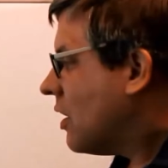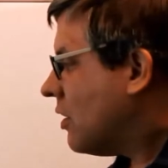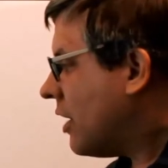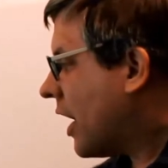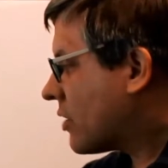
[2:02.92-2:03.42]

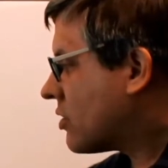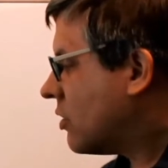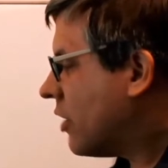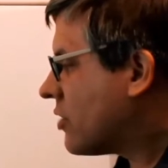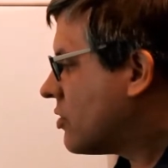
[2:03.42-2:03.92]

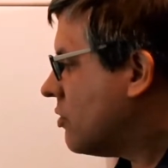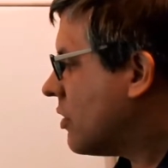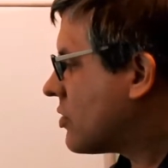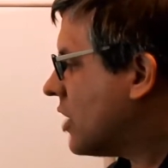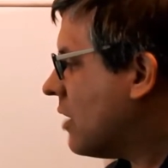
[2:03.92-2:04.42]
Next, let's do
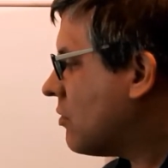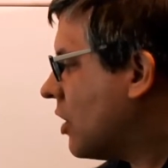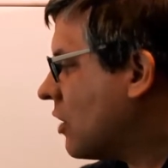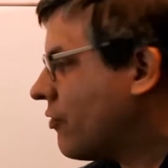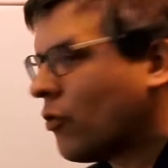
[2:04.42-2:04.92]
the same
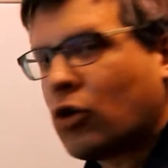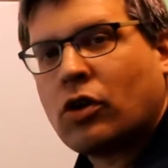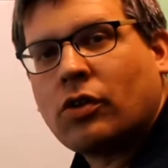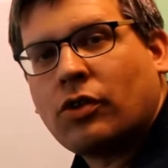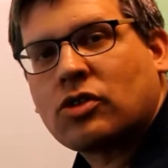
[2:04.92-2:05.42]
thing
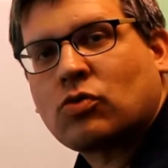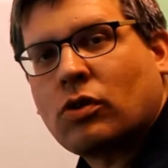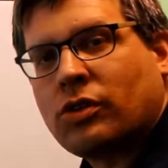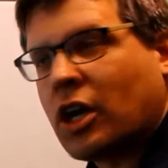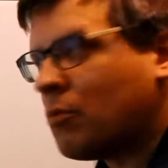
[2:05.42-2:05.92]
for this
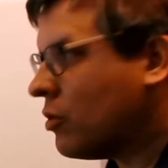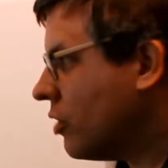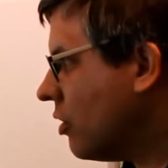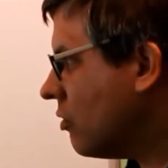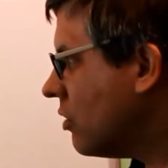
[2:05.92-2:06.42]
one down
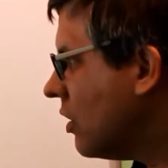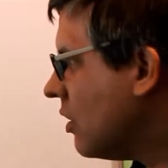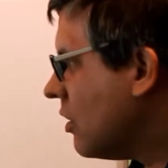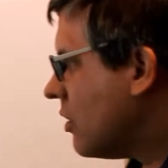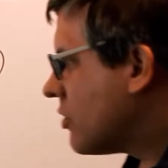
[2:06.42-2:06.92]
below.
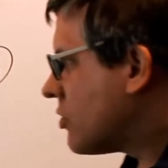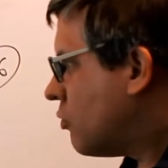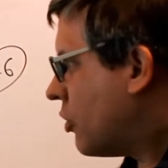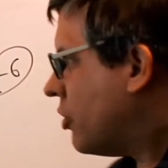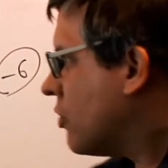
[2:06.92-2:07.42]
So
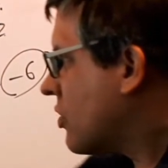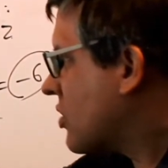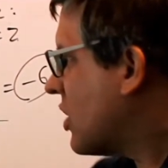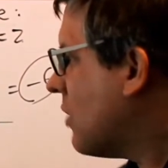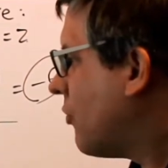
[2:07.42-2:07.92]
we're going to use the
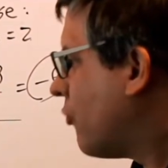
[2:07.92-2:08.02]
same